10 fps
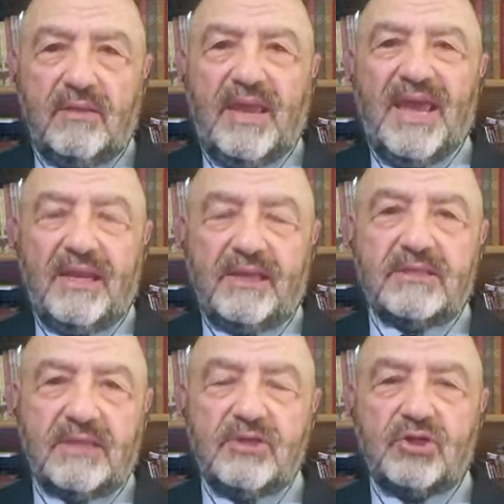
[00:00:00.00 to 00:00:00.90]
the
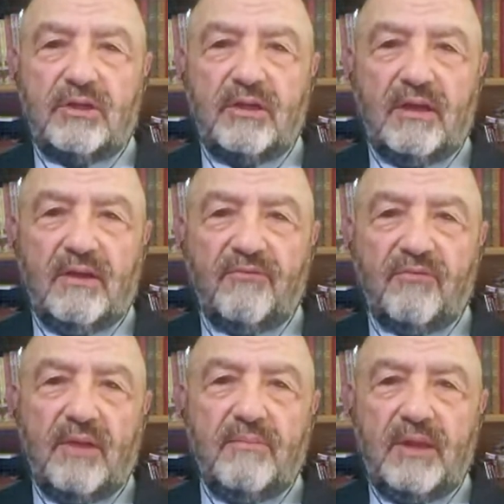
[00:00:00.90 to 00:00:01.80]
annexation of
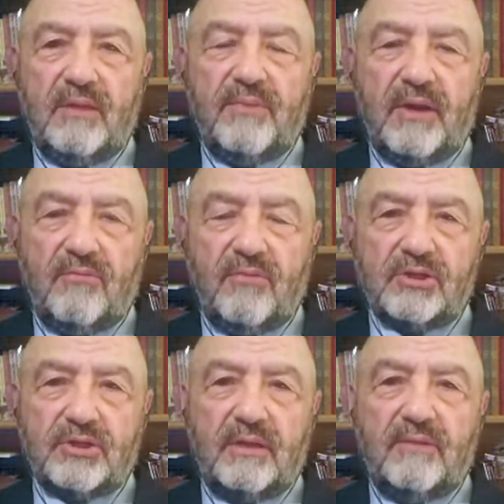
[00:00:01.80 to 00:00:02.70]
Crimea by
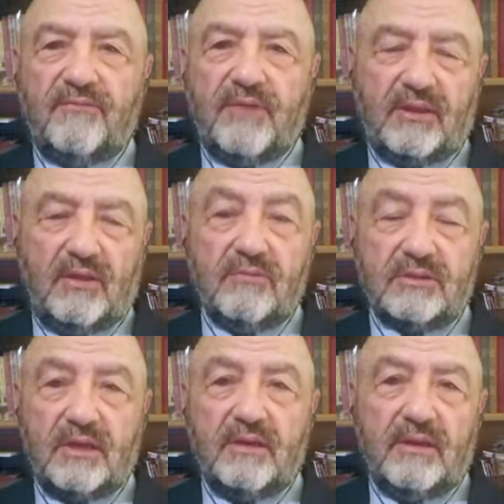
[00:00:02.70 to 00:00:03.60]
Russia. In fact, there
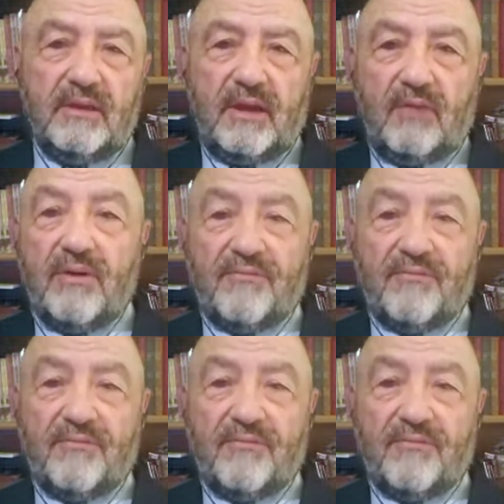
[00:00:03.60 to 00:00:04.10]
was a, a